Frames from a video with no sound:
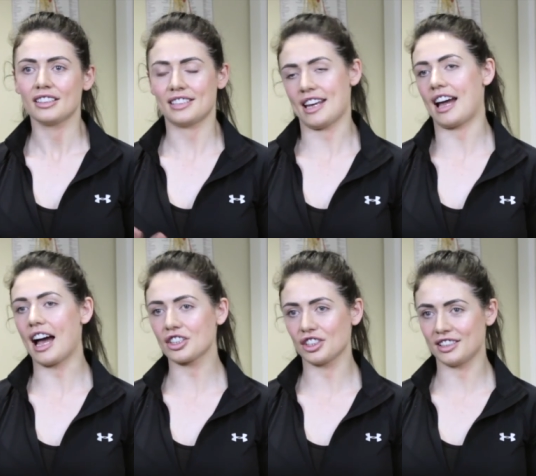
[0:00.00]
Take
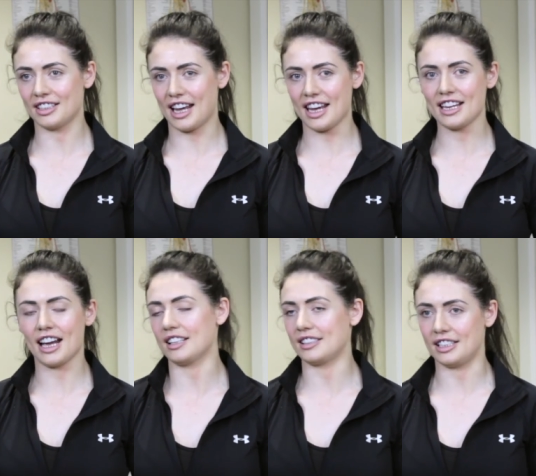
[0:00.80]
action today
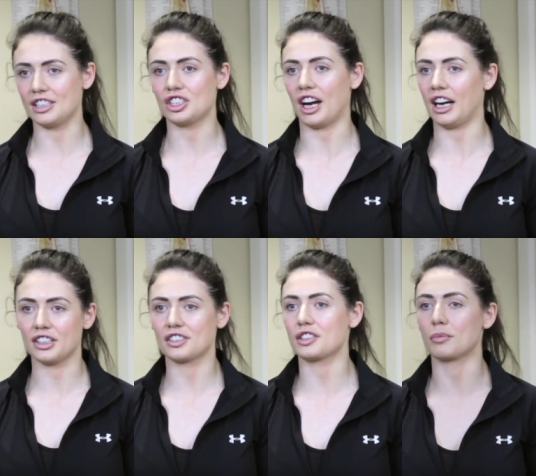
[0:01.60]
and see change